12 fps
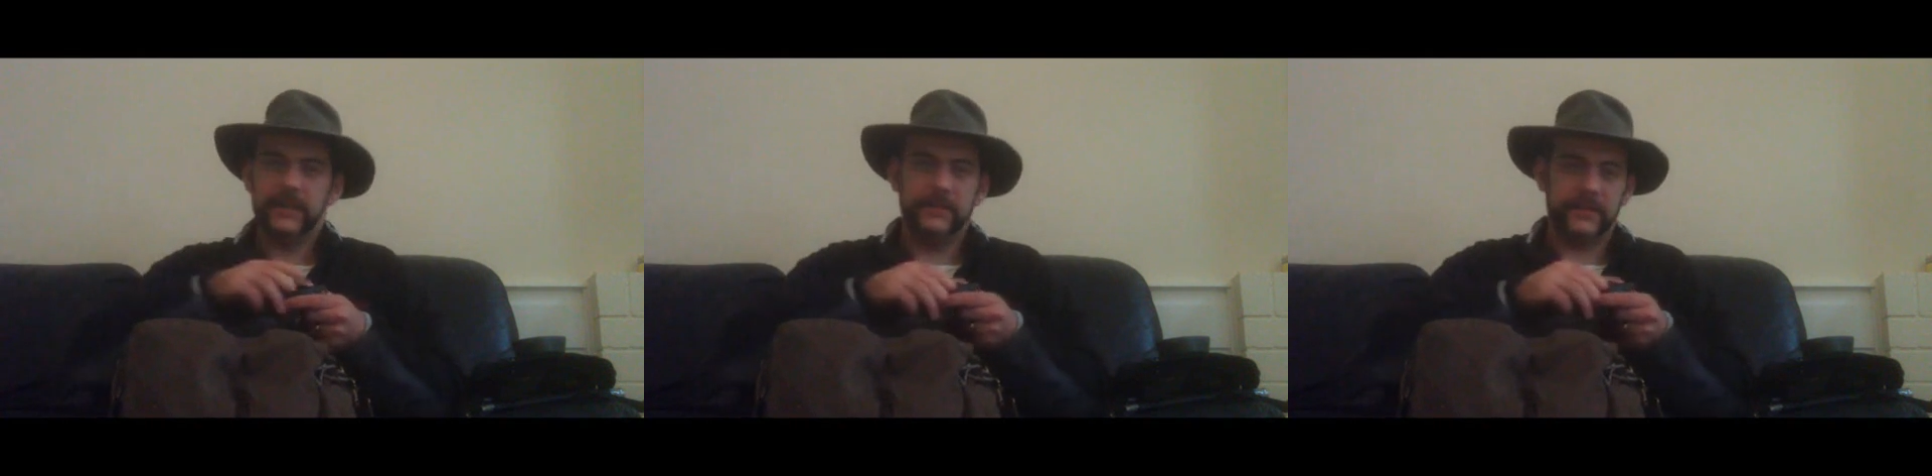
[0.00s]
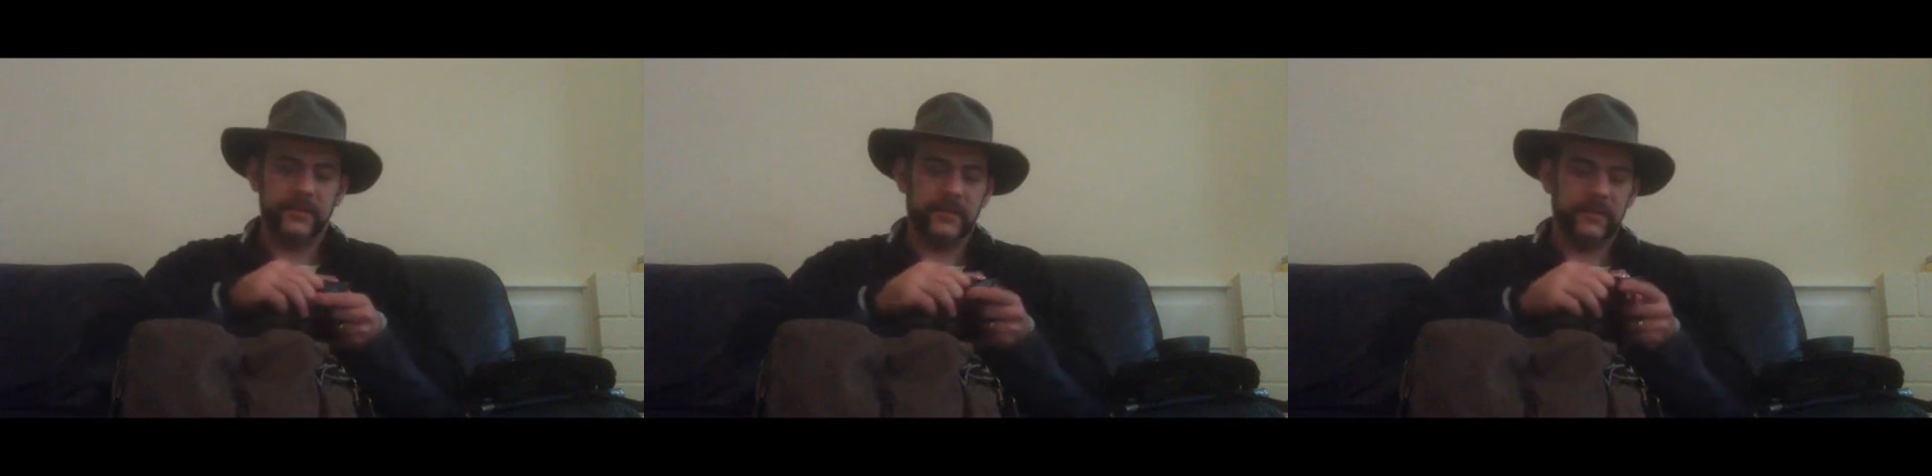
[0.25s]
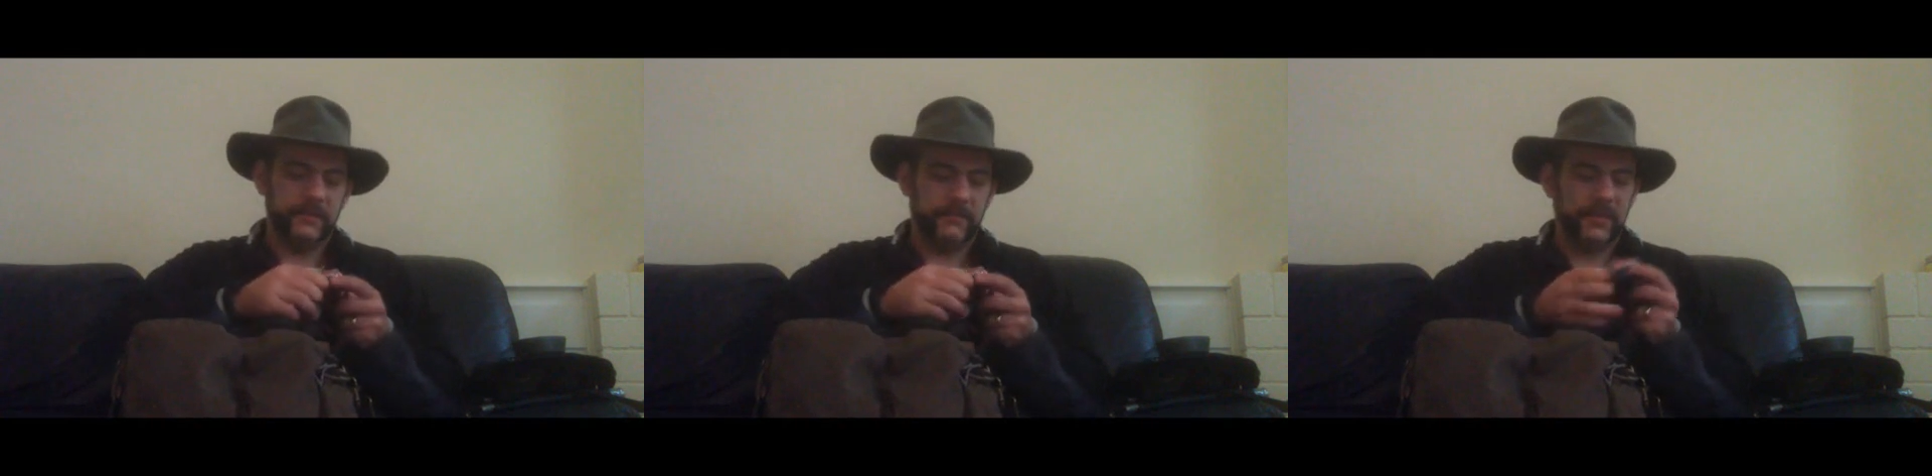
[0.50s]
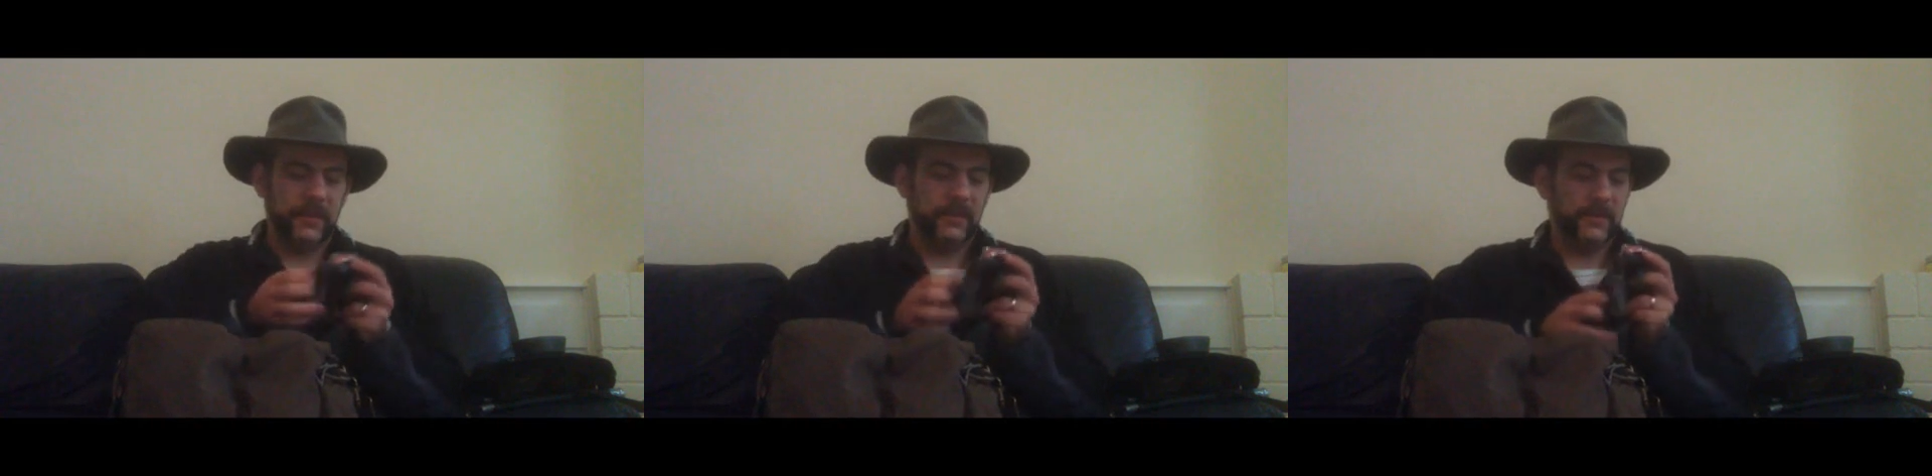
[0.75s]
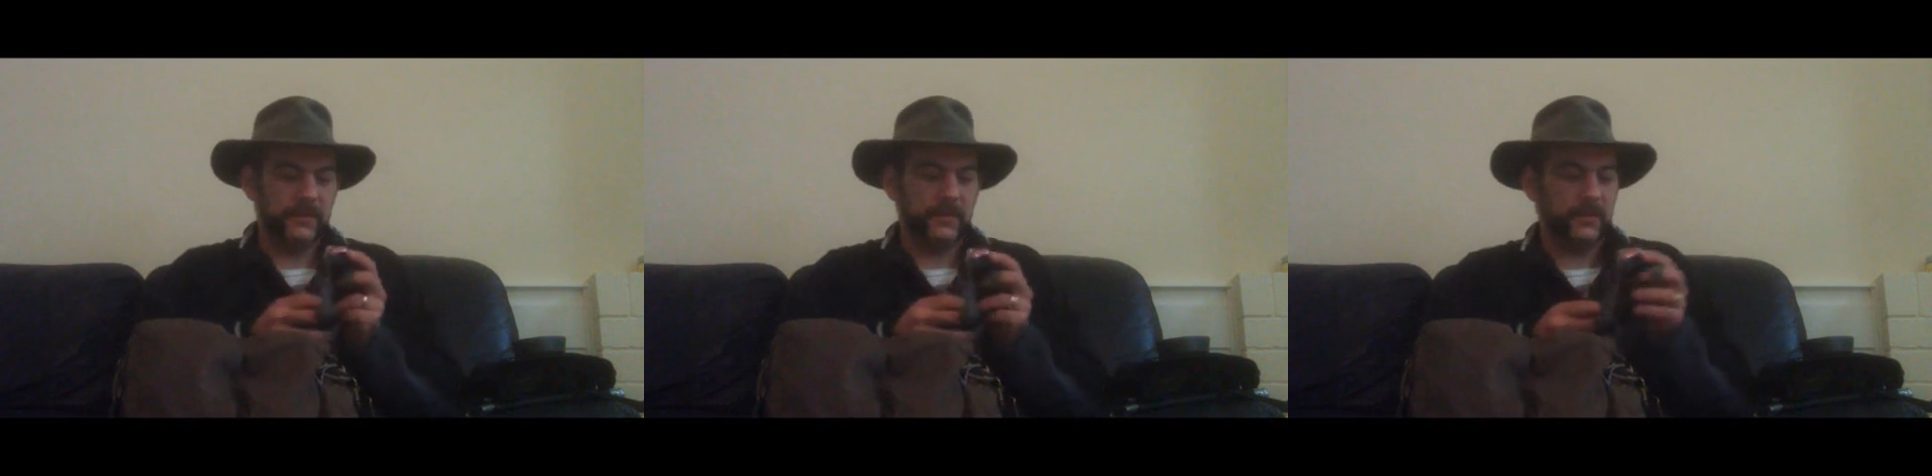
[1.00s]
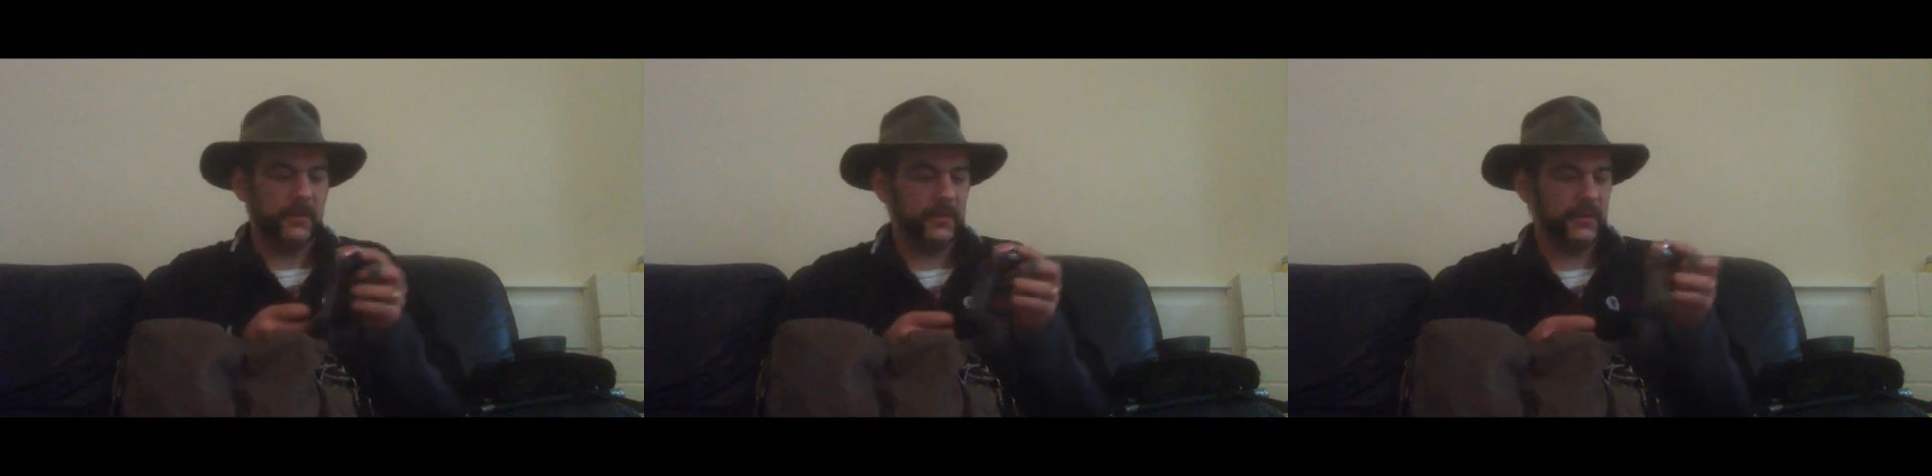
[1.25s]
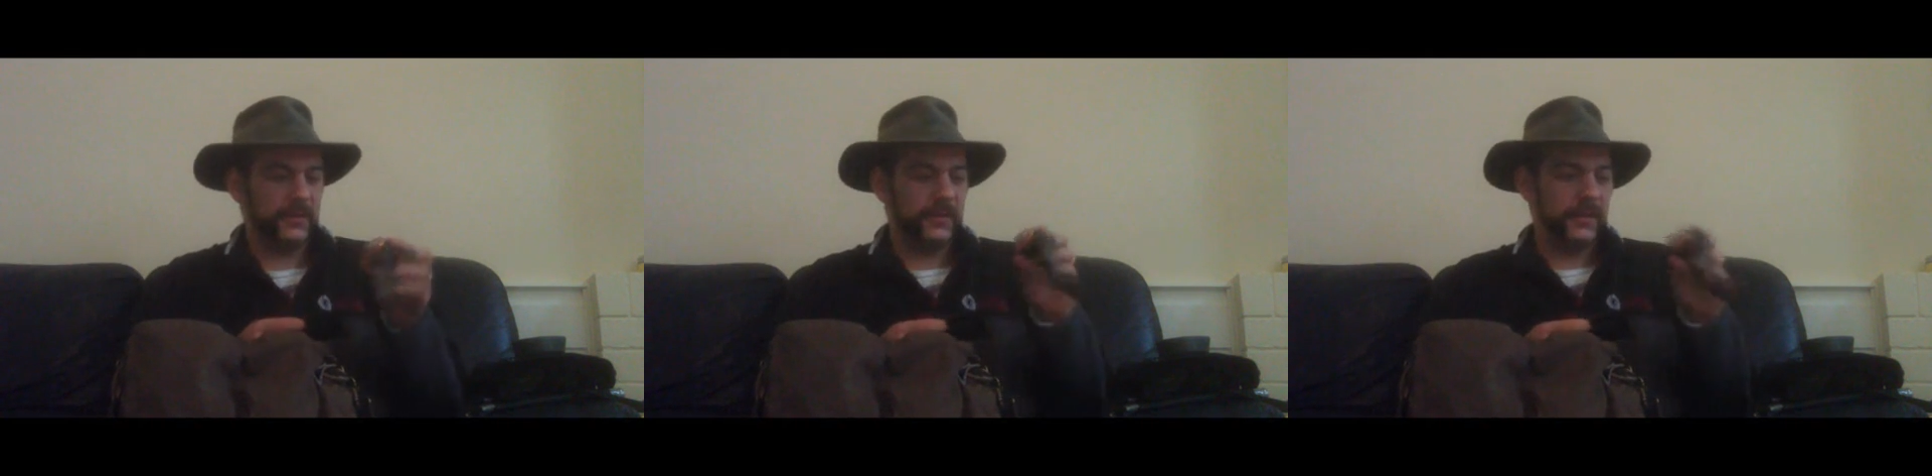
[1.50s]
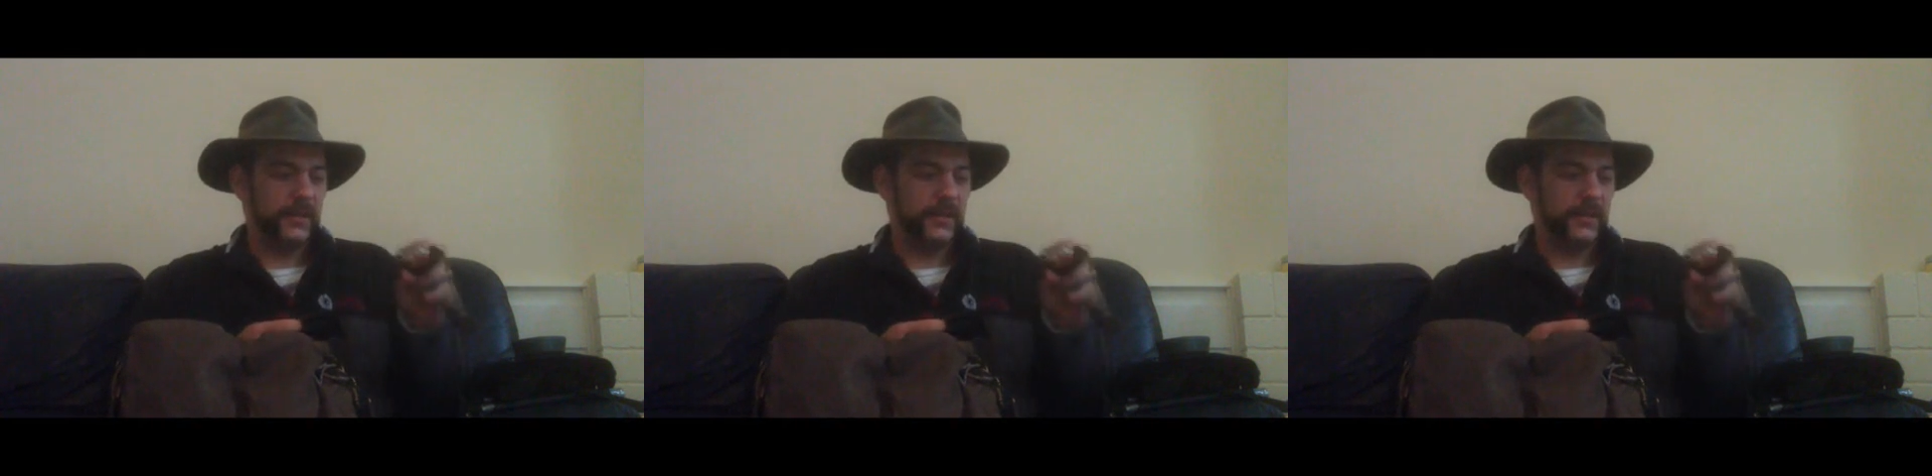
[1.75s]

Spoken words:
That was a torch.